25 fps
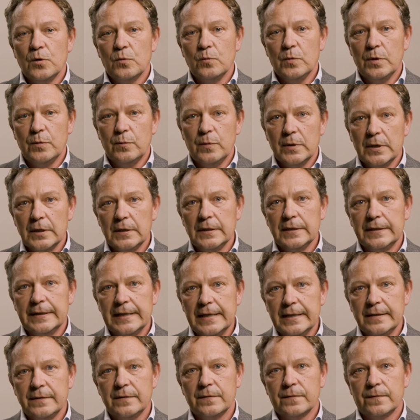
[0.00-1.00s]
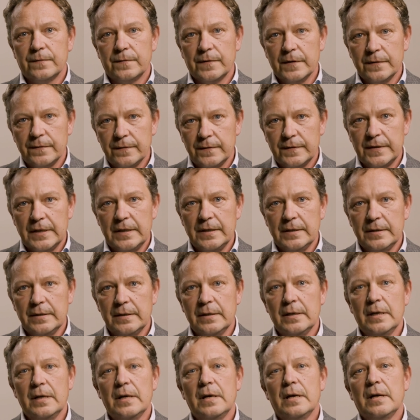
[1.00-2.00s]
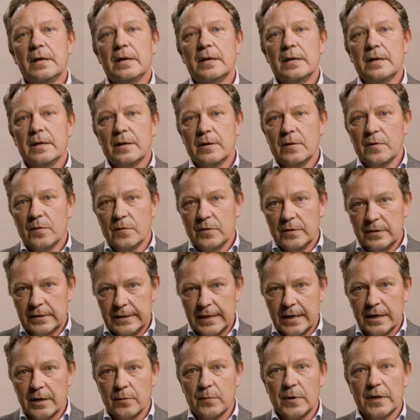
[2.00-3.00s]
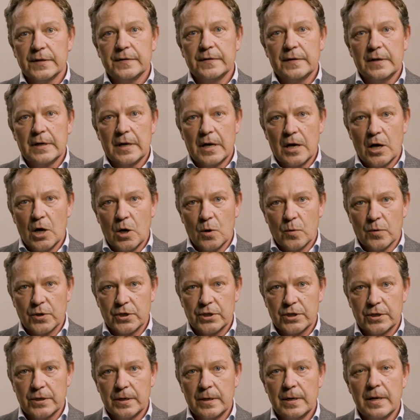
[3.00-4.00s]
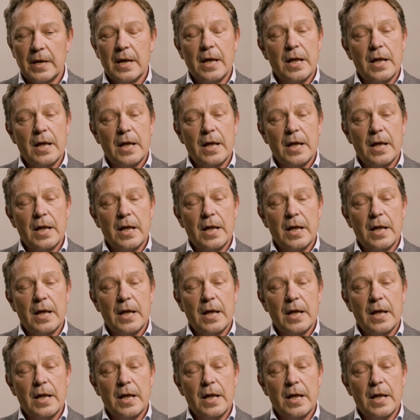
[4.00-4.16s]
we will need 15 terawatt hours.